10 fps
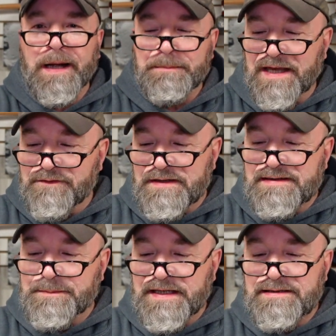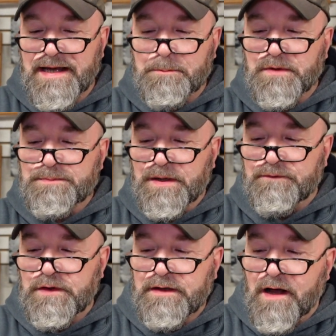I'm giving you some examples, but
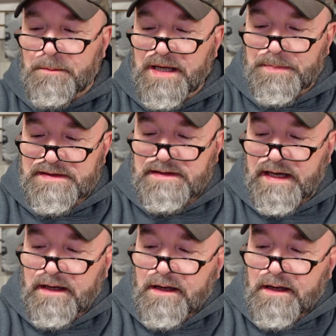if you call me up and say,